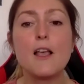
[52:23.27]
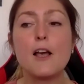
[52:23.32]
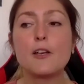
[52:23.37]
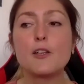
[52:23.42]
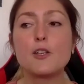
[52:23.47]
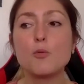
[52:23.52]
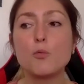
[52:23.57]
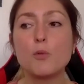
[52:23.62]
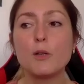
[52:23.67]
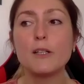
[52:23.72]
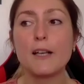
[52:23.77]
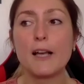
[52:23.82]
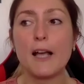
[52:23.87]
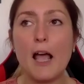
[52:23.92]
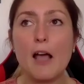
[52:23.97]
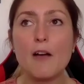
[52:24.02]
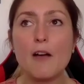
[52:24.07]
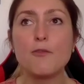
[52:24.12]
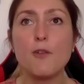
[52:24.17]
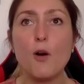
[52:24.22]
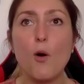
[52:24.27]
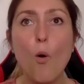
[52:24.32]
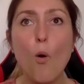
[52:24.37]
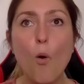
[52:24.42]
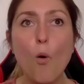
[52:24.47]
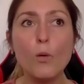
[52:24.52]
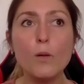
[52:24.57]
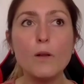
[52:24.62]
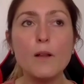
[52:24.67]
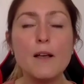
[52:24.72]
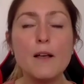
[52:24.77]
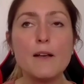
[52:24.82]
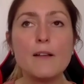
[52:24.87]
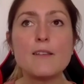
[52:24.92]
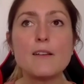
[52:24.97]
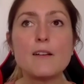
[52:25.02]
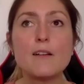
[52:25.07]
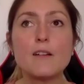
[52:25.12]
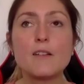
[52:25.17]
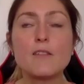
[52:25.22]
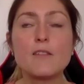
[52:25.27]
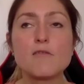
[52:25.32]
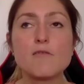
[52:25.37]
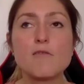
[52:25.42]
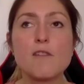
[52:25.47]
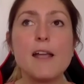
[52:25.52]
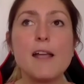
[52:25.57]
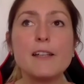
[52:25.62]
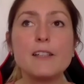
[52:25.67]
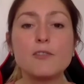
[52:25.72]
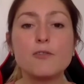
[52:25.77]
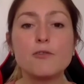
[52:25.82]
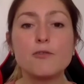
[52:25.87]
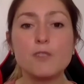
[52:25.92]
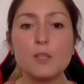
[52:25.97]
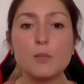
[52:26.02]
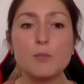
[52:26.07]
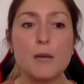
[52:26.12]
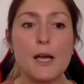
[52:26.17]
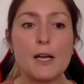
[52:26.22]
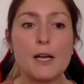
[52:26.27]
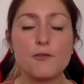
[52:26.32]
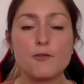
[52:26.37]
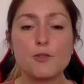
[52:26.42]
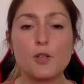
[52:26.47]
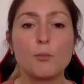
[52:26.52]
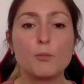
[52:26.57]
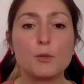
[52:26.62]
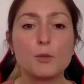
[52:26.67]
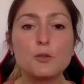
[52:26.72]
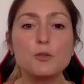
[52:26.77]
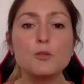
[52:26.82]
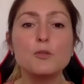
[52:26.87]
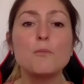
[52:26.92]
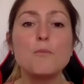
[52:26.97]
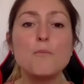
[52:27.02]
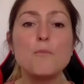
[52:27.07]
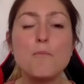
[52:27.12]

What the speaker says: you will have all the great feedback from two